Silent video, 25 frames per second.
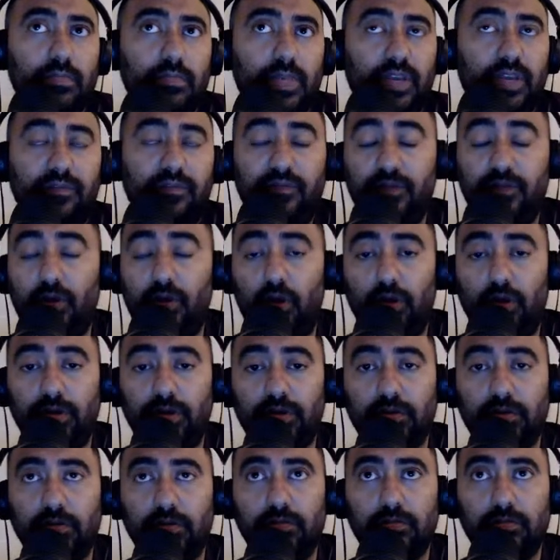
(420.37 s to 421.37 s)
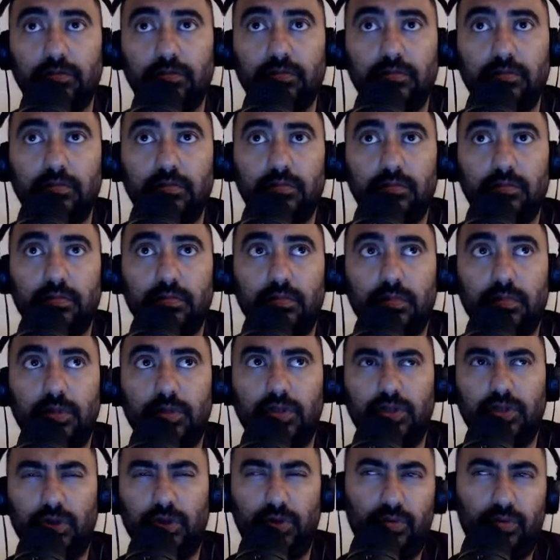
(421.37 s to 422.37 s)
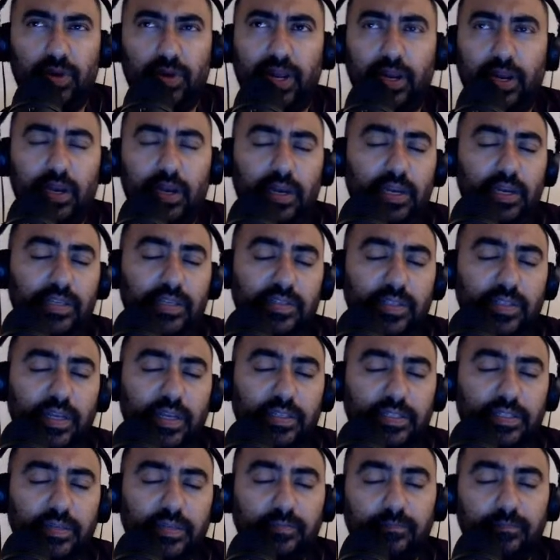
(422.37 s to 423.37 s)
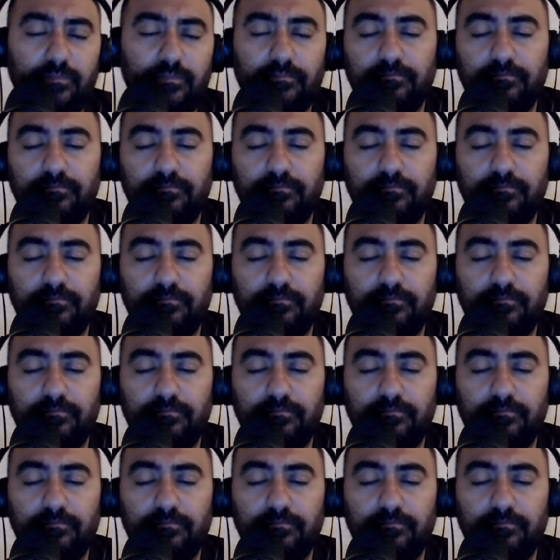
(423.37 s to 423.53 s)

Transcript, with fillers: if not, do you regularly start him?